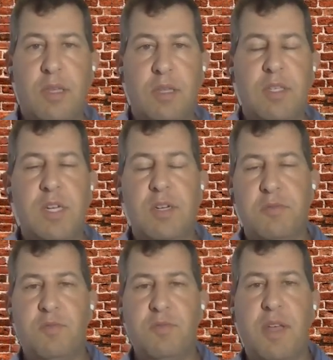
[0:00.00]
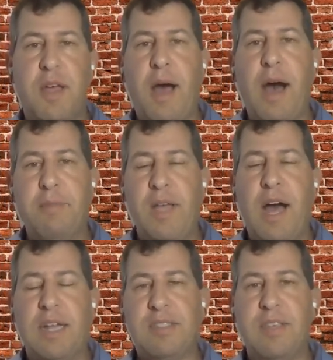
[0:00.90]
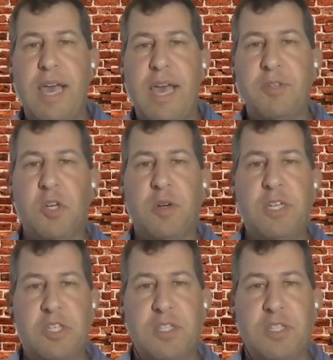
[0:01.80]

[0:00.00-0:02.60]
you know, honestly amateurish